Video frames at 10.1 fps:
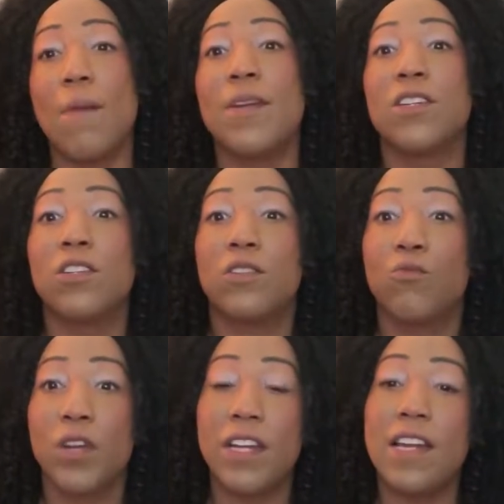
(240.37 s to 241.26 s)
I've been
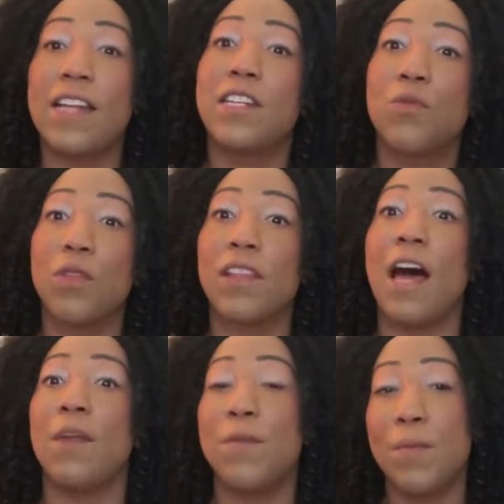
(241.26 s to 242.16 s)
reconnecting with a
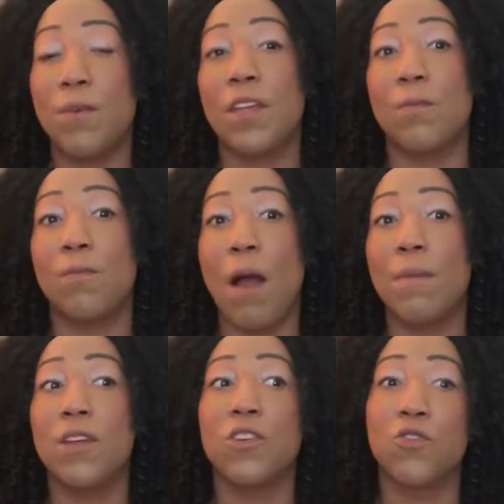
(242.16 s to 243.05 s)
lot of people that
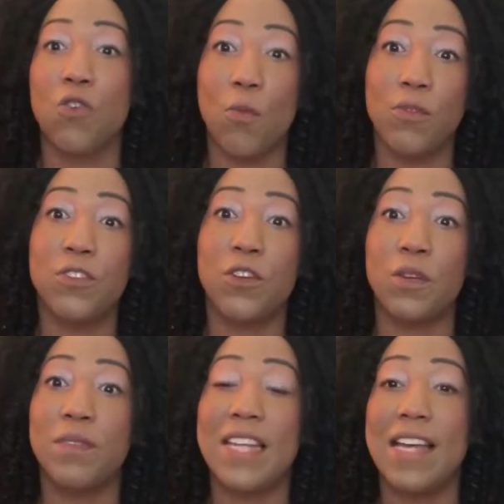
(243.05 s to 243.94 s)
probably under normal
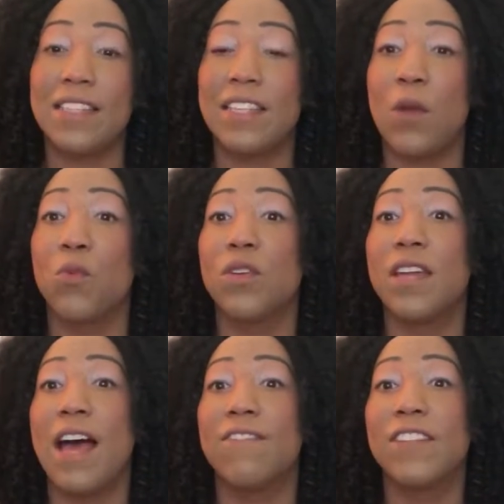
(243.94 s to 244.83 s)
circumstances I
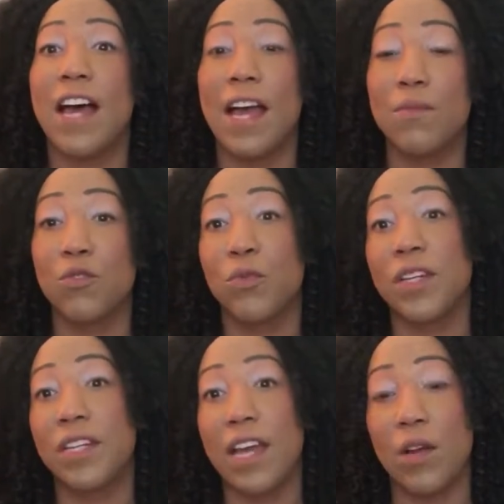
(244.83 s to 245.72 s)
wouldn't have time to
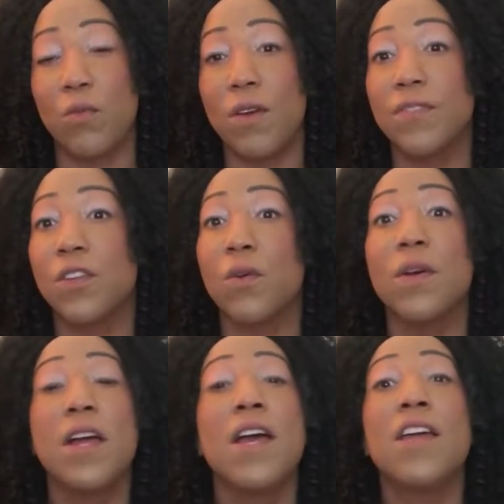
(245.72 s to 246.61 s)
reconnect with.
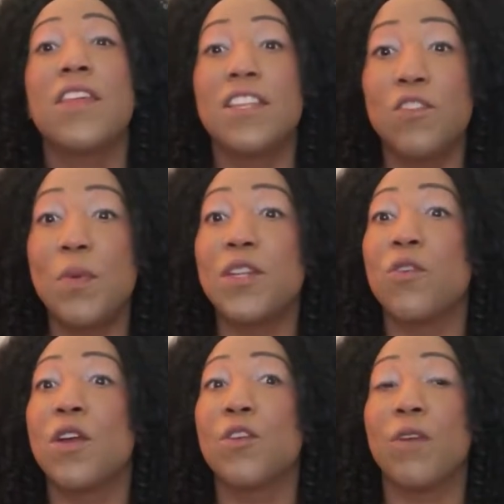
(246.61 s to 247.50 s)
So things have
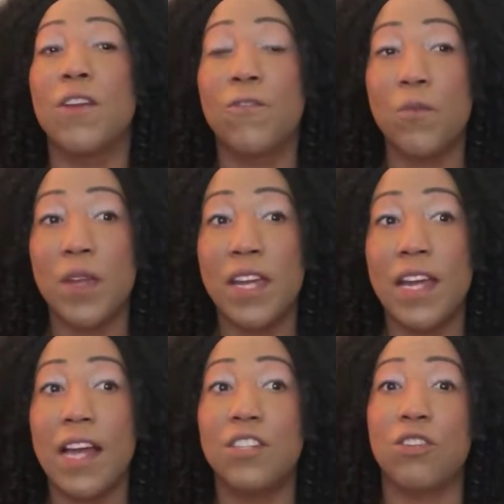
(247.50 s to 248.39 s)
been going great for
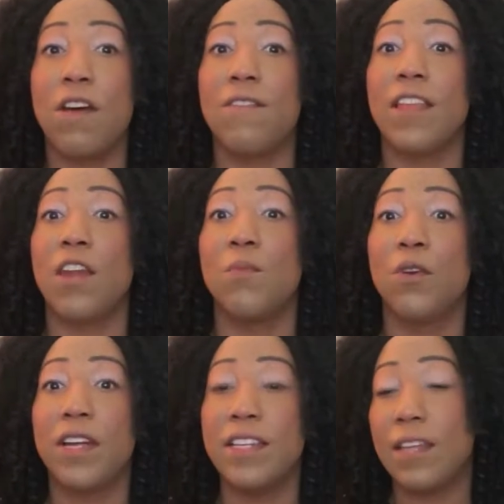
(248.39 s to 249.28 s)
me. I still have a lot of
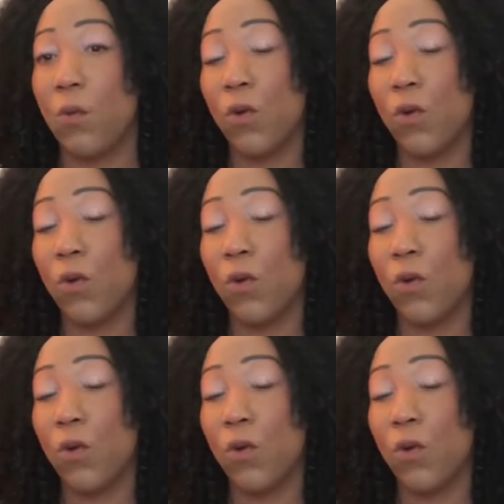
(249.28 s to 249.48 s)
bookings.